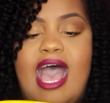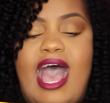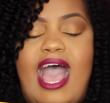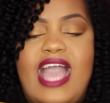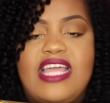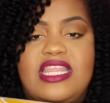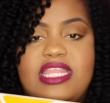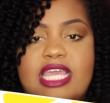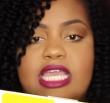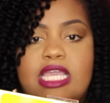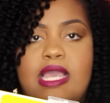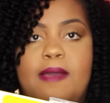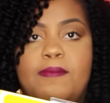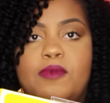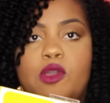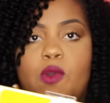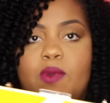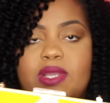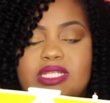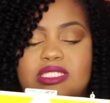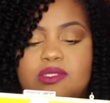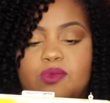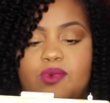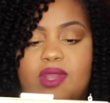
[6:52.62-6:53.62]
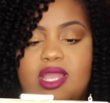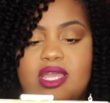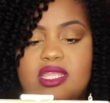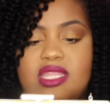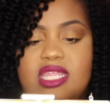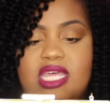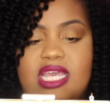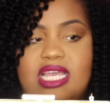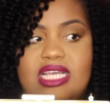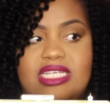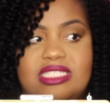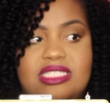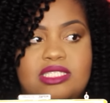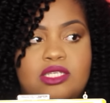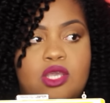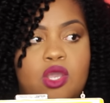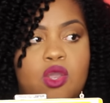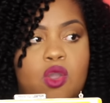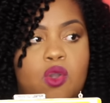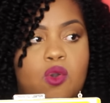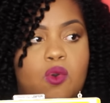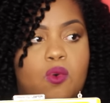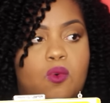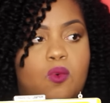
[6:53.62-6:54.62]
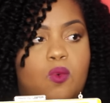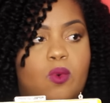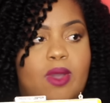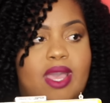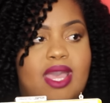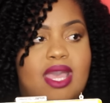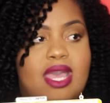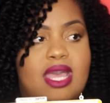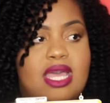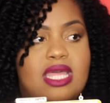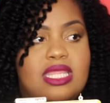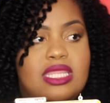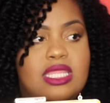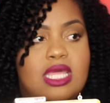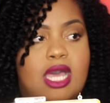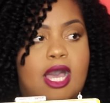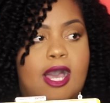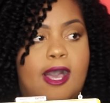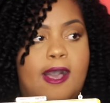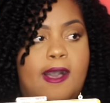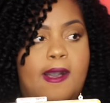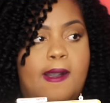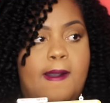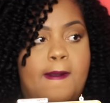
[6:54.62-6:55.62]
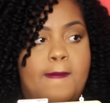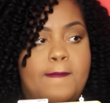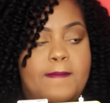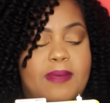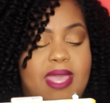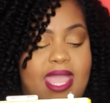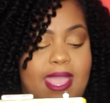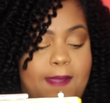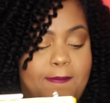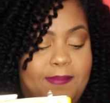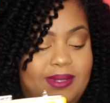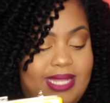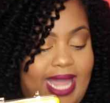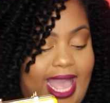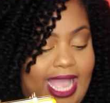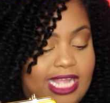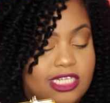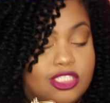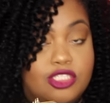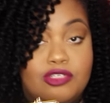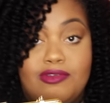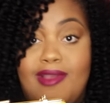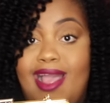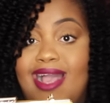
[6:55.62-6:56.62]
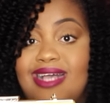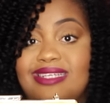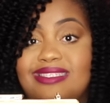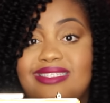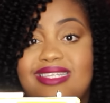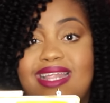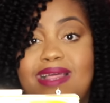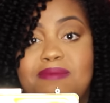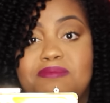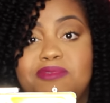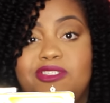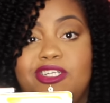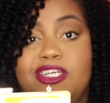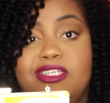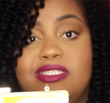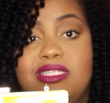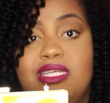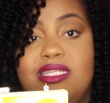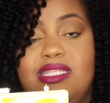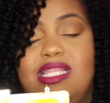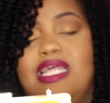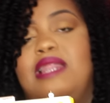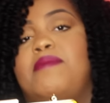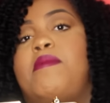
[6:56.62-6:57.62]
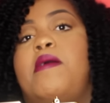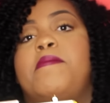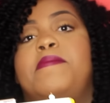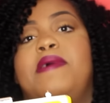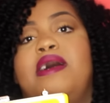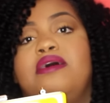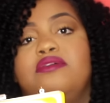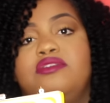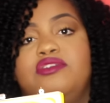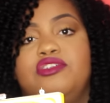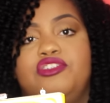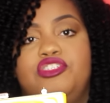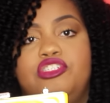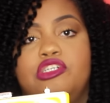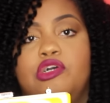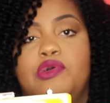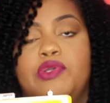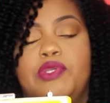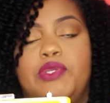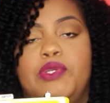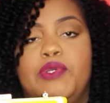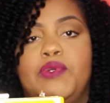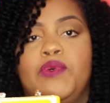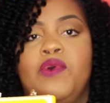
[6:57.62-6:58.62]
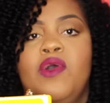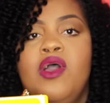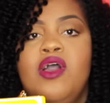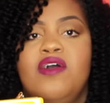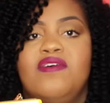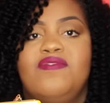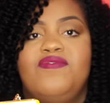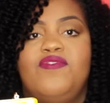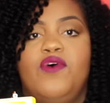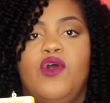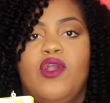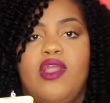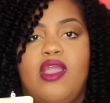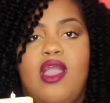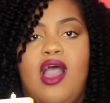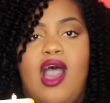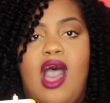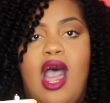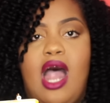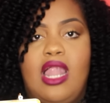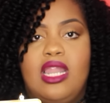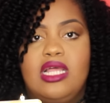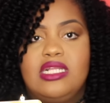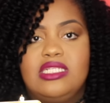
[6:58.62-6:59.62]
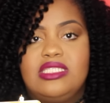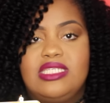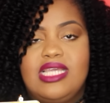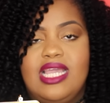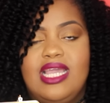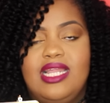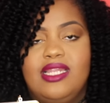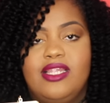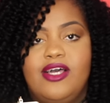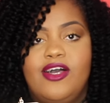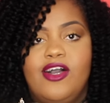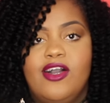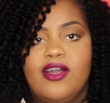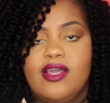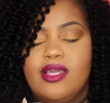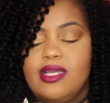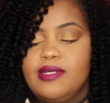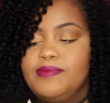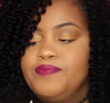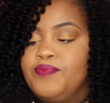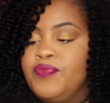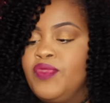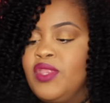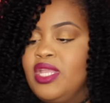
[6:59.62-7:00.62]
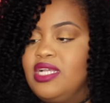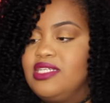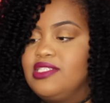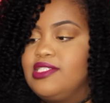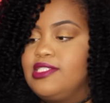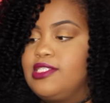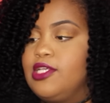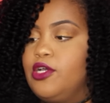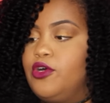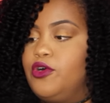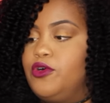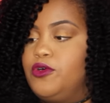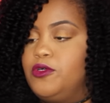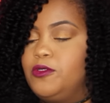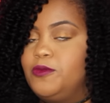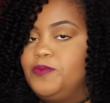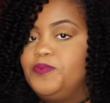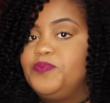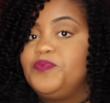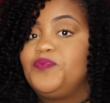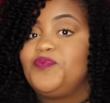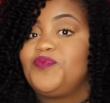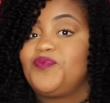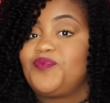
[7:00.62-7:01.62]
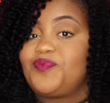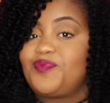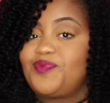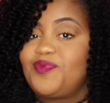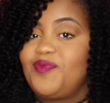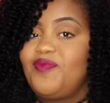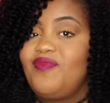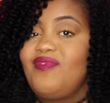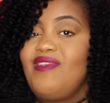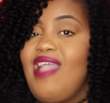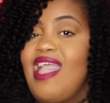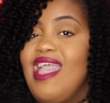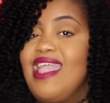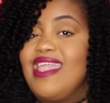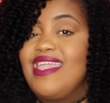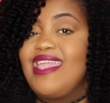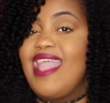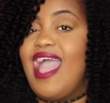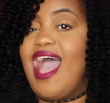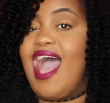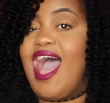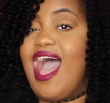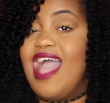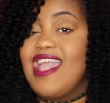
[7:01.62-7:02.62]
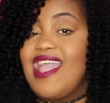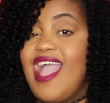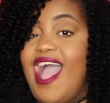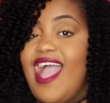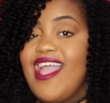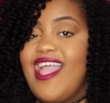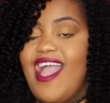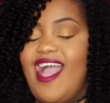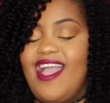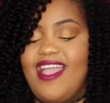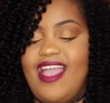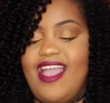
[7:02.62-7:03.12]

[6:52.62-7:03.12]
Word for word: I think I'm going to wear this with um, a black dress that I'm just that I'm about to show you for a holiday look. So yeah, yeah, yeah,